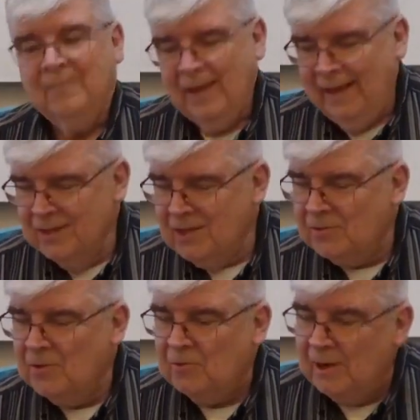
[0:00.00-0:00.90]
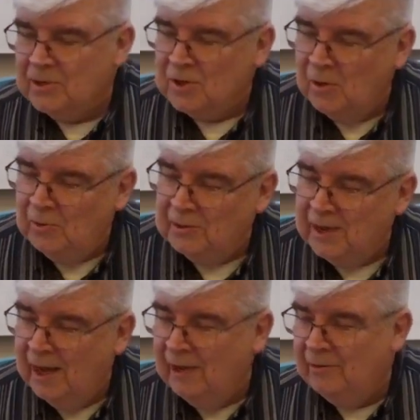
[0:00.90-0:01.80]
He is at the
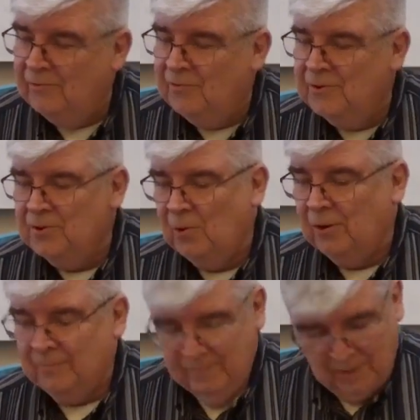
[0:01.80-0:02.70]
threshold of the door.